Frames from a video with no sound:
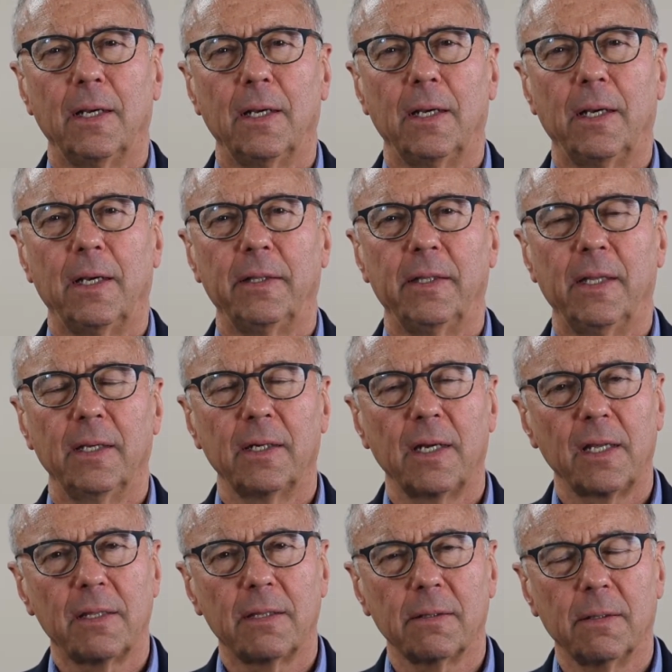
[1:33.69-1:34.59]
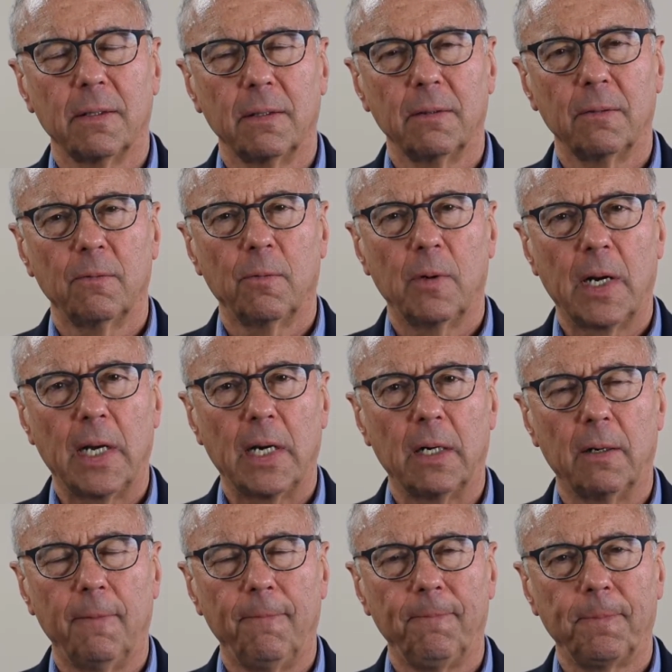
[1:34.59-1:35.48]
And then I thought,
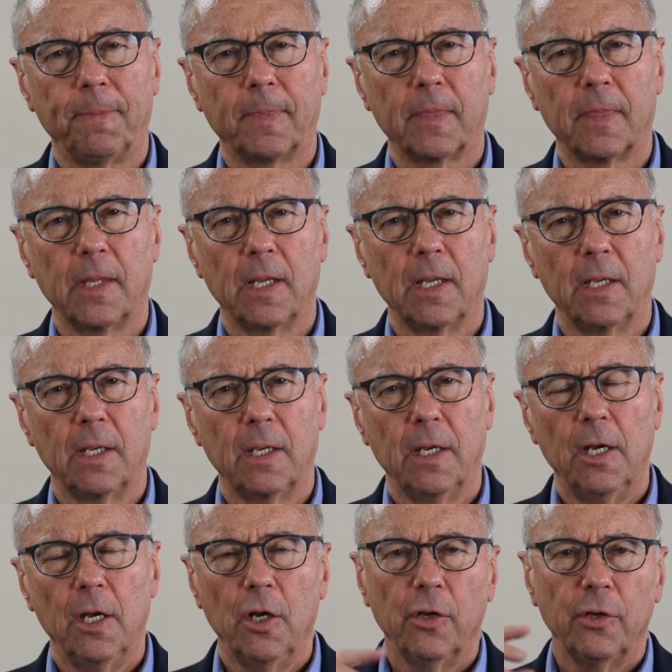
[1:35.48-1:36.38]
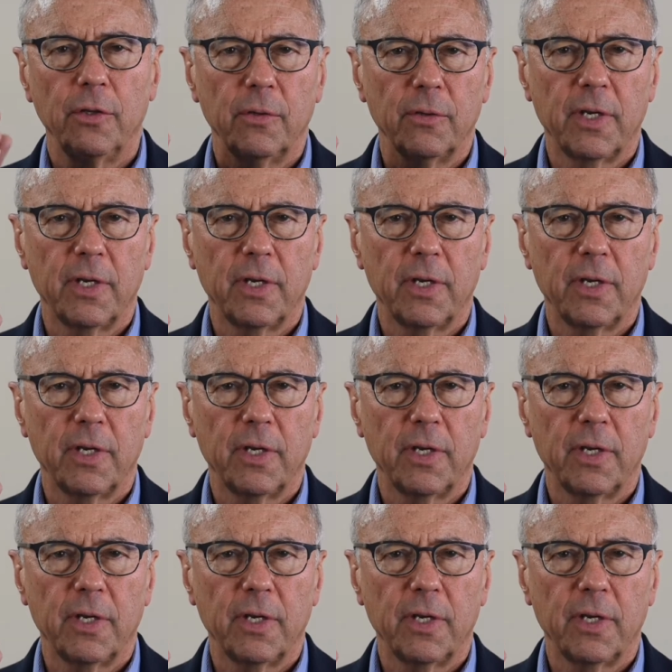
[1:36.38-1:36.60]
wow, you